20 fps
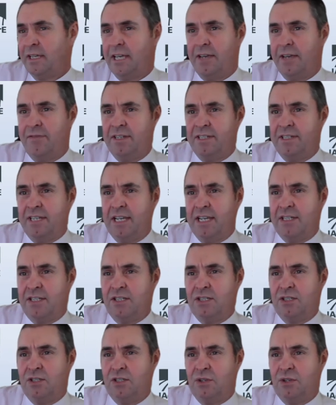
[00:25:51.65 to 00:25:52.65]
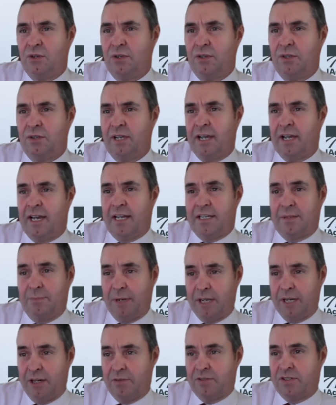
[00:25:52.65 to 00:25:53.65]
If it is done at a
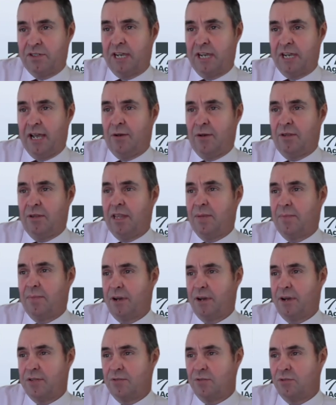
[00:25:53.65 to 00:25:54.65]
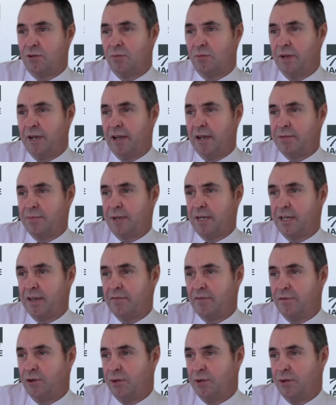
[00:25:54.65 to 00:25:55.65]
big enough scale, then the price will come down to make it
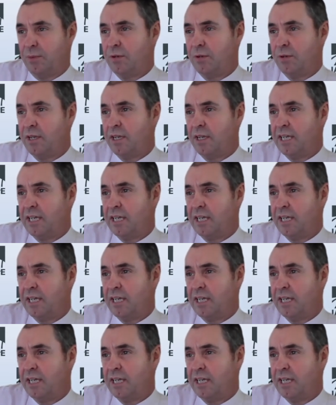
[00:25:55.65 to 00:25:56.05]
affordable.